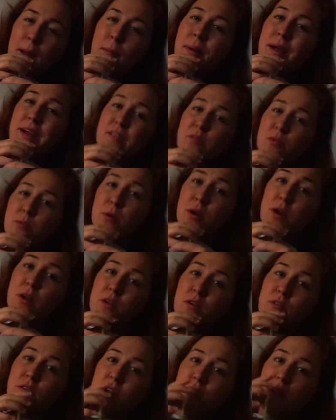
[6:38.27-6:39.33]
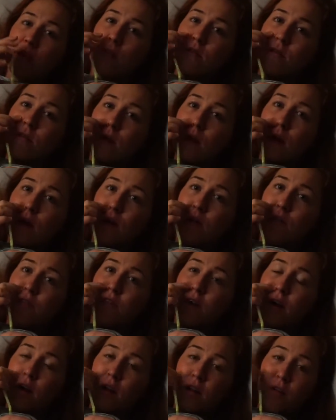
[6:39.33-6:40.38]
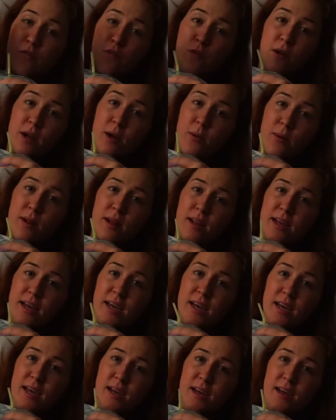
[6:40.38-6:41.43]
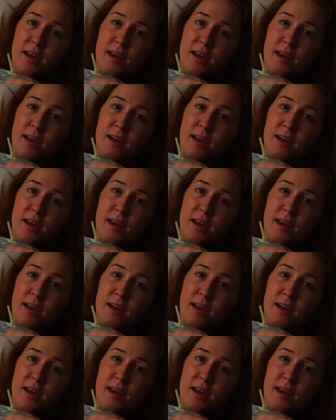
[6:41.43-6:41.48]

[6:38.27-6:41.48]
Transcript: because we put up new videos fairly frequently.